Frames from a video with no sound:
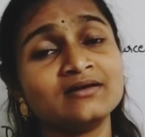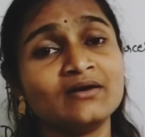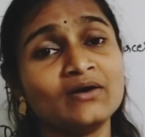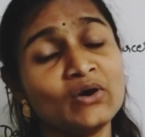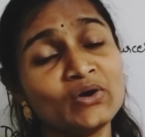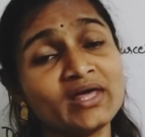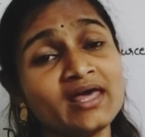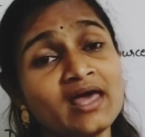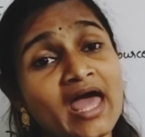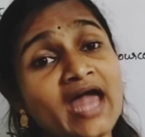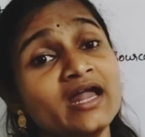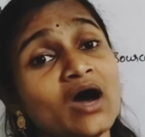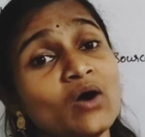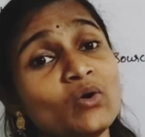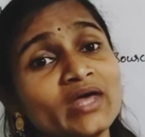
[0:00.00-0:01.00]
Okay, and
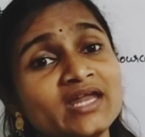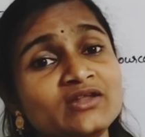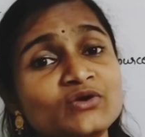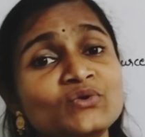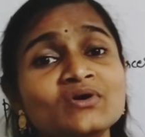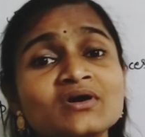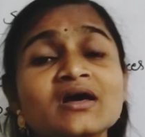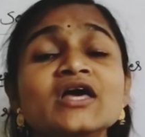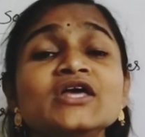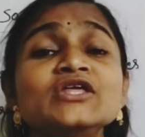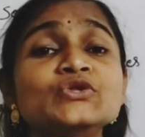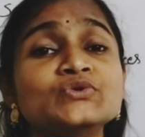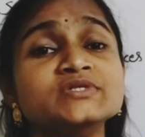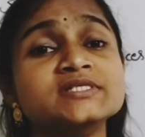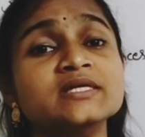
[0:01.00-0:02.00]
how can you
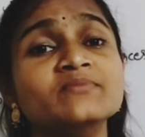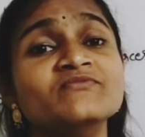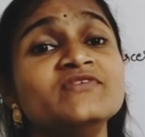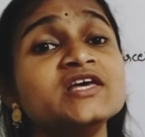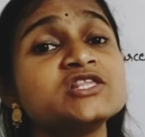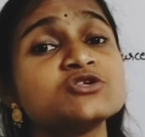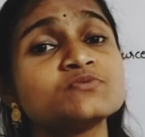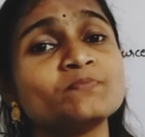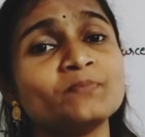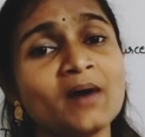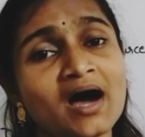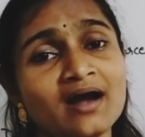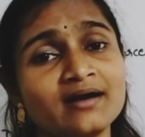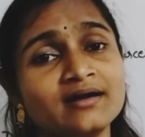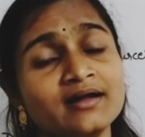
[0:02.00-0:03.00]
use them, which
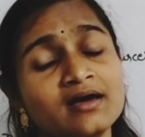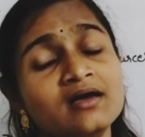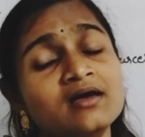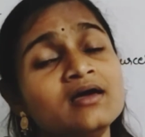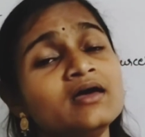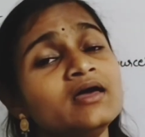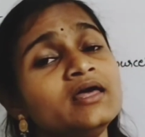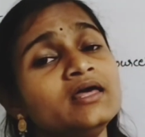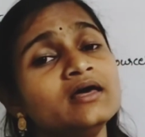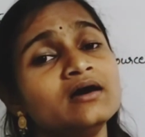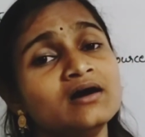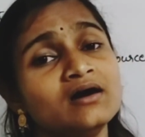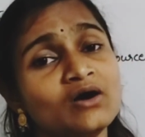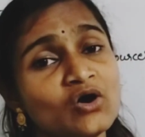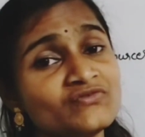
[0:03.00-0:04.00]
part
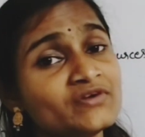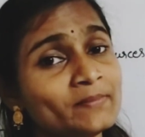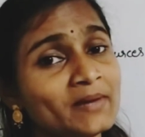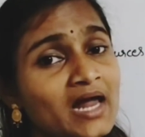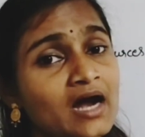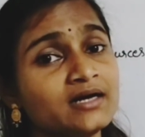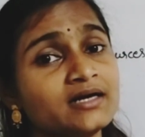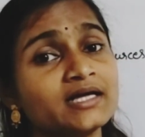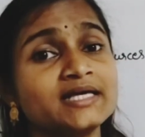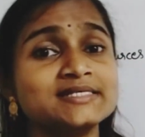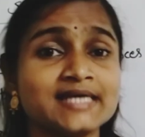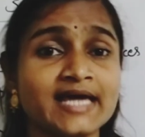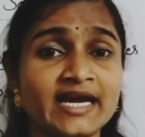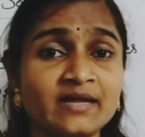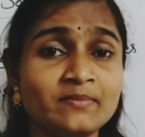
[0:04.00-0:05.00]
of a plant is
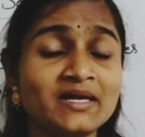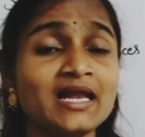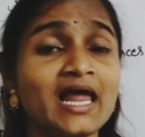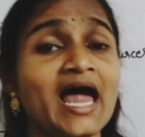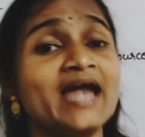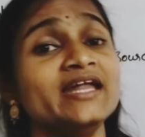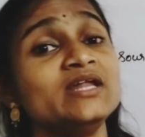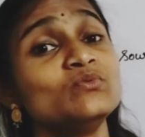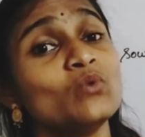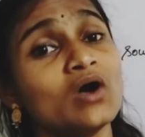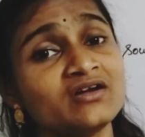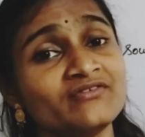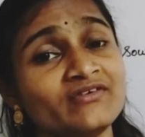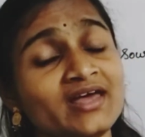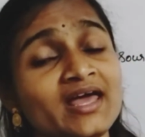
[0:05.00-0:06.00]
edible and in
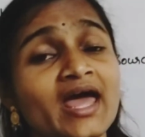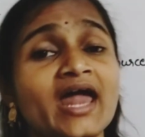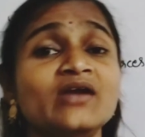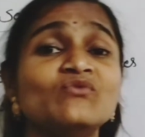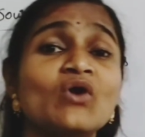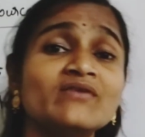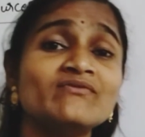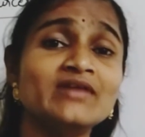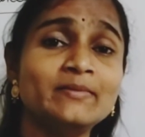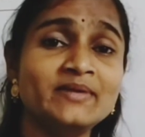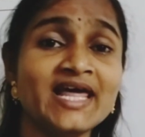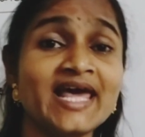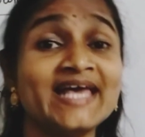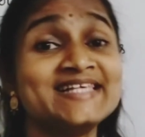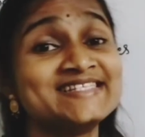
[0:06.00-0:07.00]
what way, and what will be
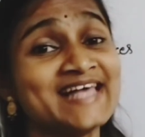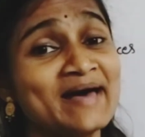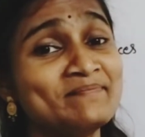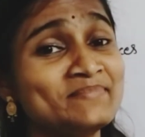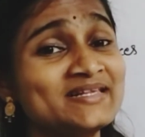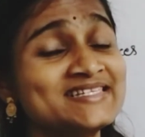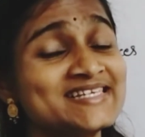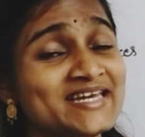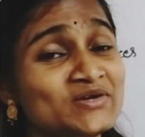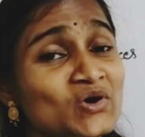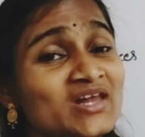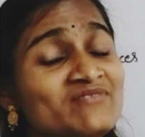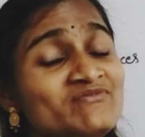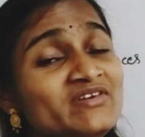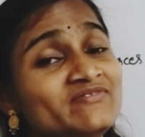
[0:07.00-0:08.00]
the examples and
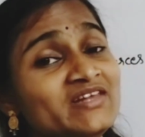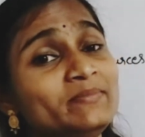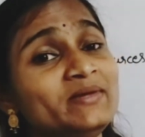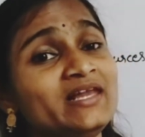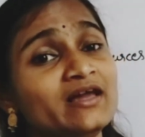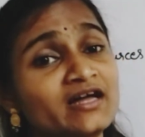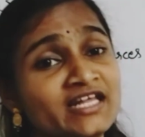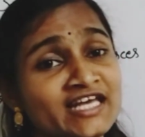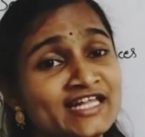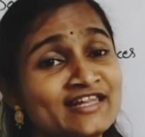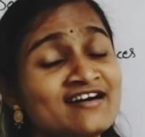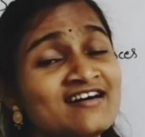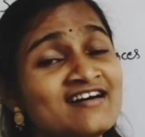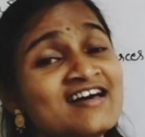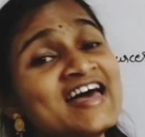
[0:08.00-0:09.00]
all, we will be learning in
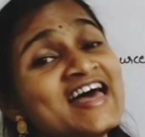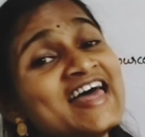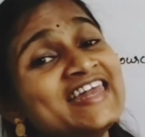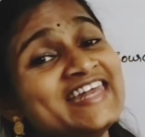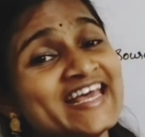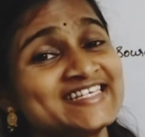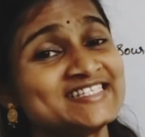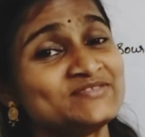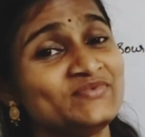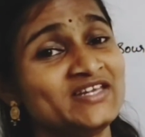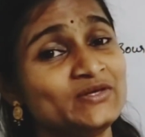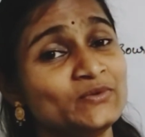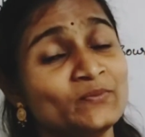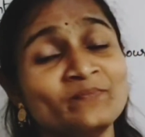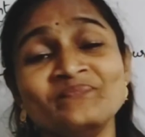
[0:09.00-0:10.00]
the next video.